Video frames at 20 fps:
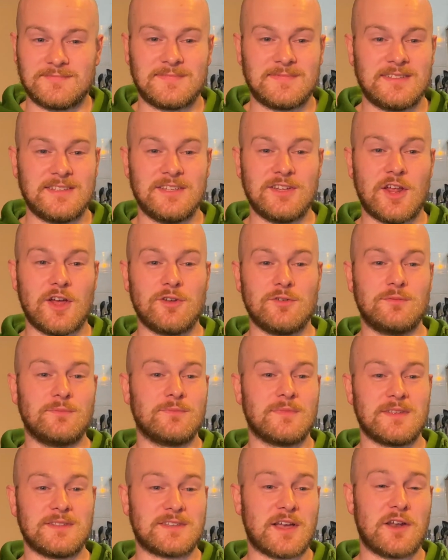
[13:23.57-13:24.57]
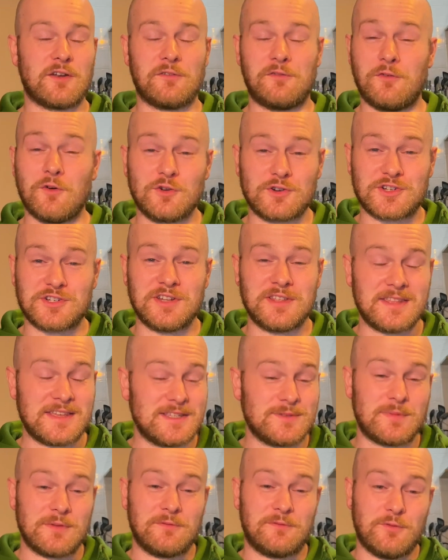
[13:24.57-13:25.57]
You know, it's kind of fortunate that
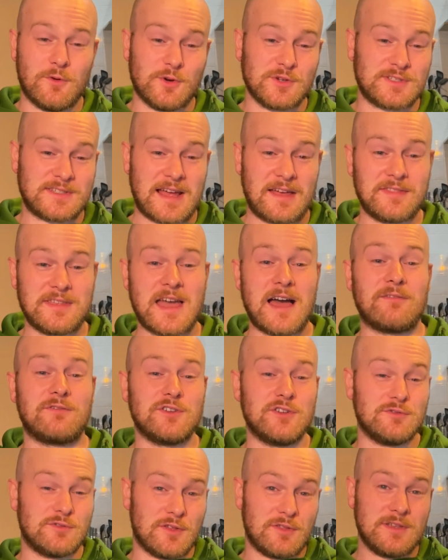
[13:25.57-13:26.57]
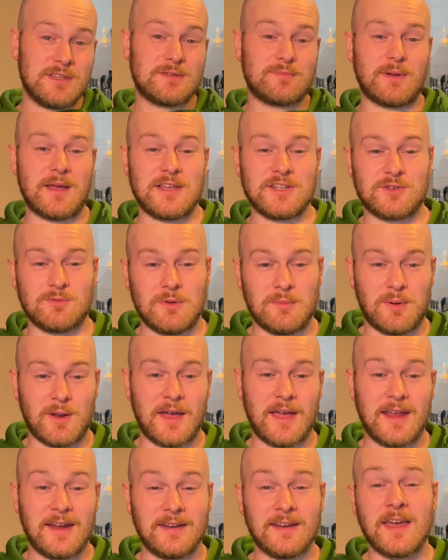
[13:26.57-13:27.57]
he's been forced down the avenue that these players should be
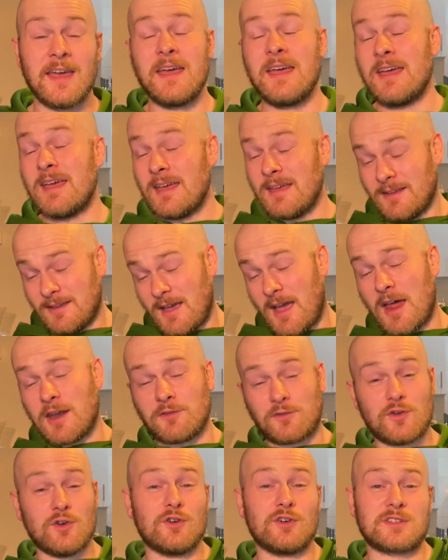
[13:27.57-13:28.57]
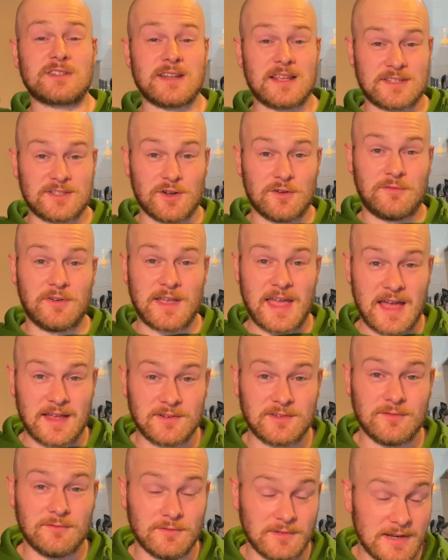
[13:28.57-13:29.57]
playing. And of course, let's not
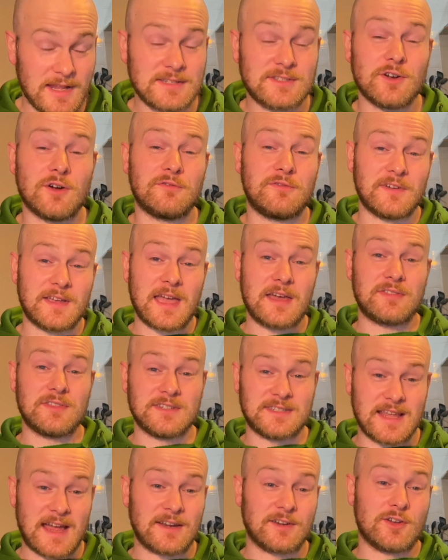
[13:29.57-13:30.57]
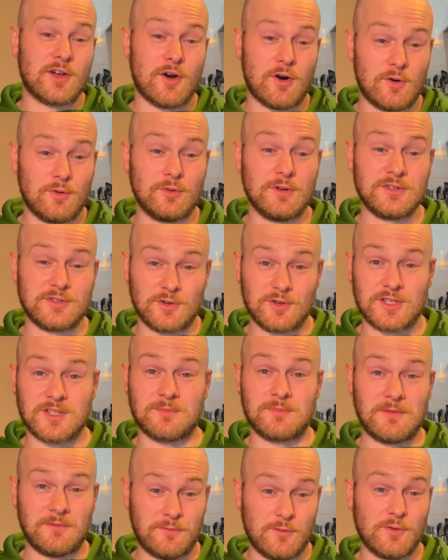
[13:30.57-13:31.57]
forget that Dan Cole has
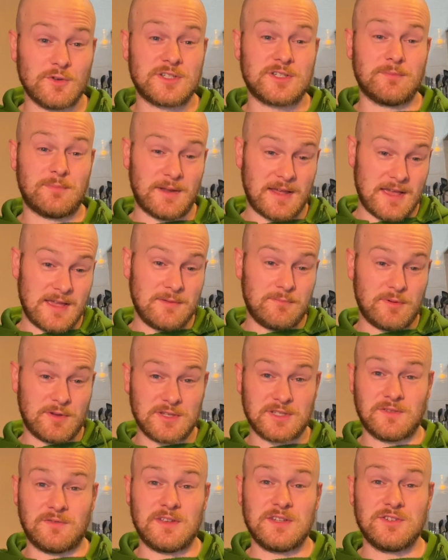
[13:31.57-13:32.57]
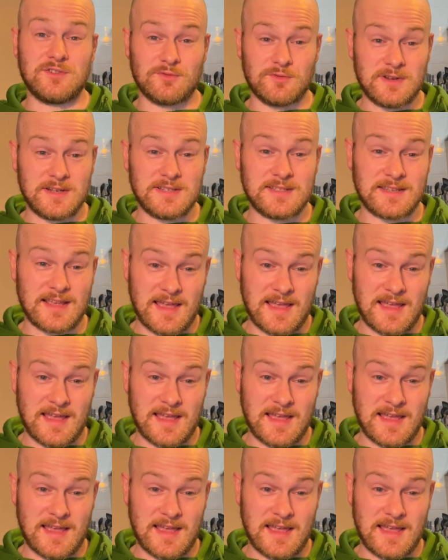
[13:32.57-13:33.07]
also been forced to play because of injuries.